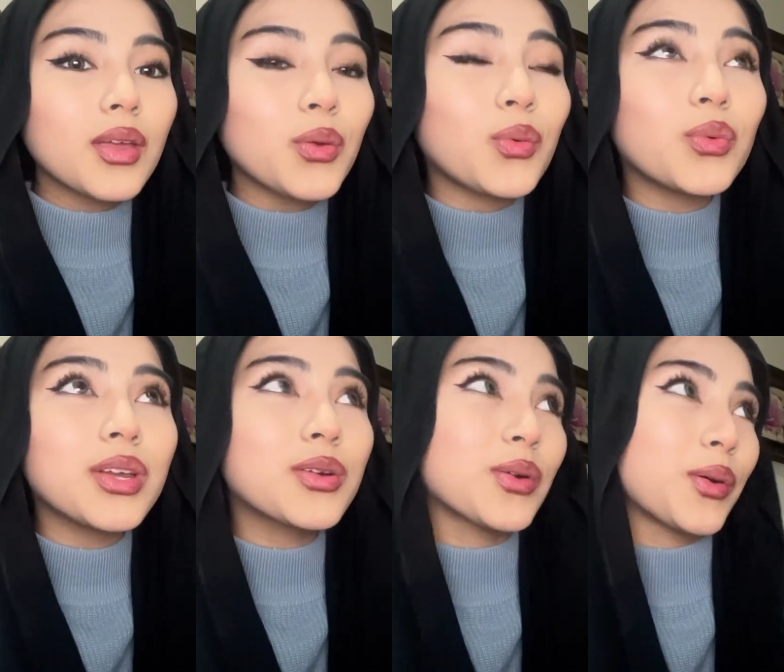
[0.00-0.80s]

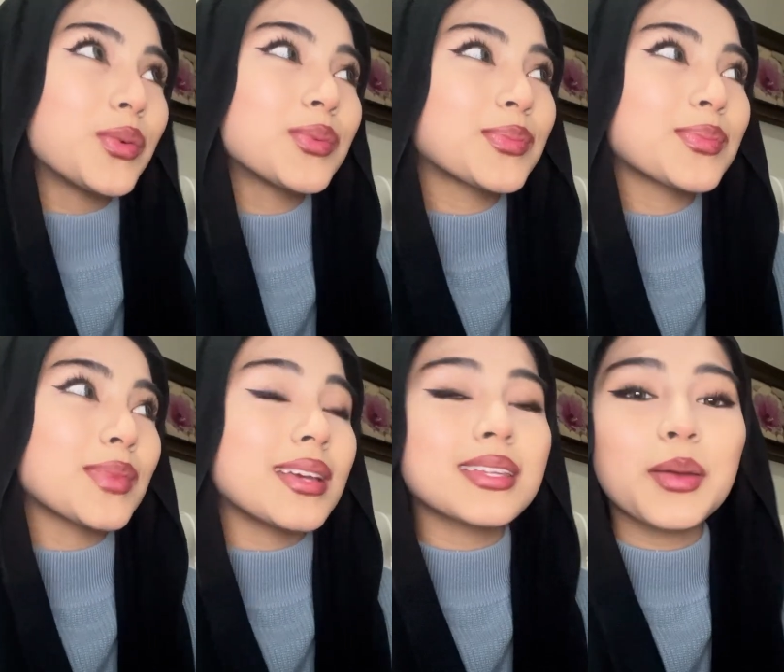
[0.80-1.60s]
we grow,
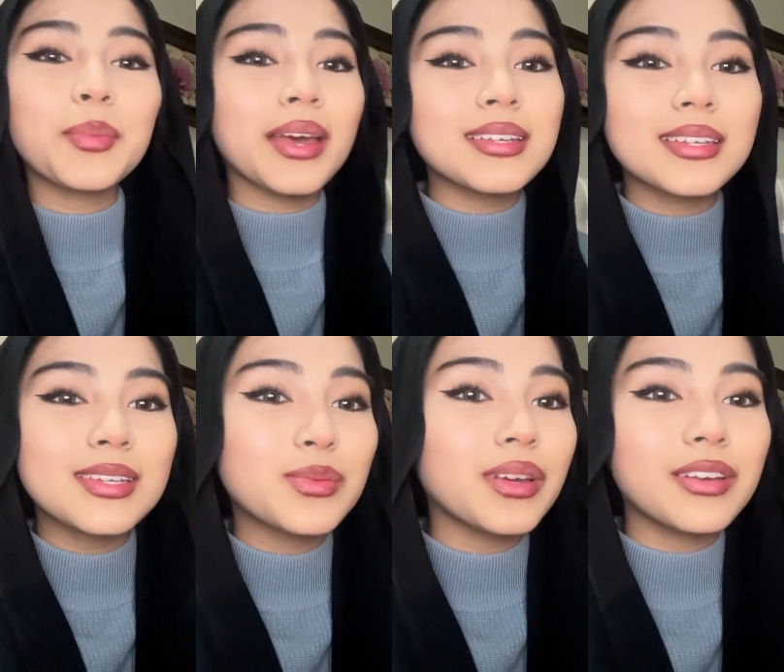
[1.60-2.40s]
as time
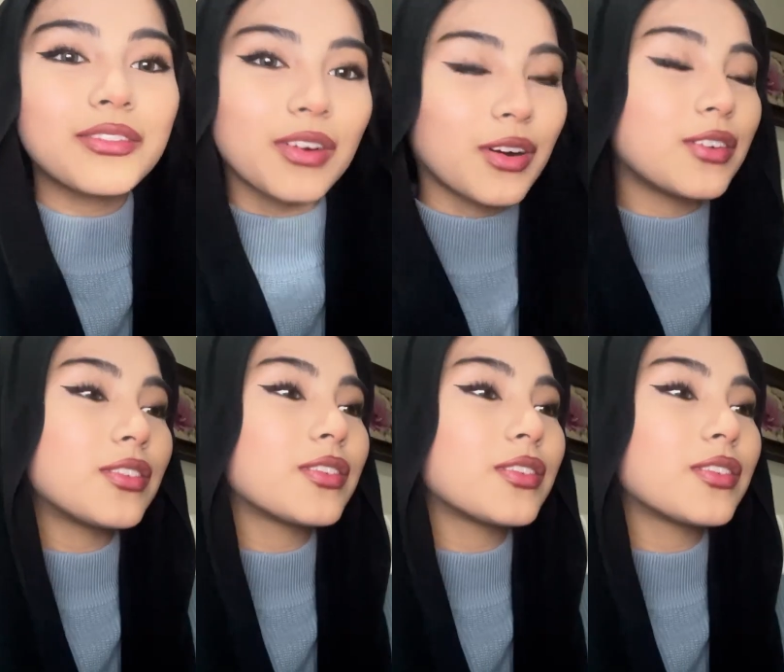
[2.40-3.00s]
passes we evolve.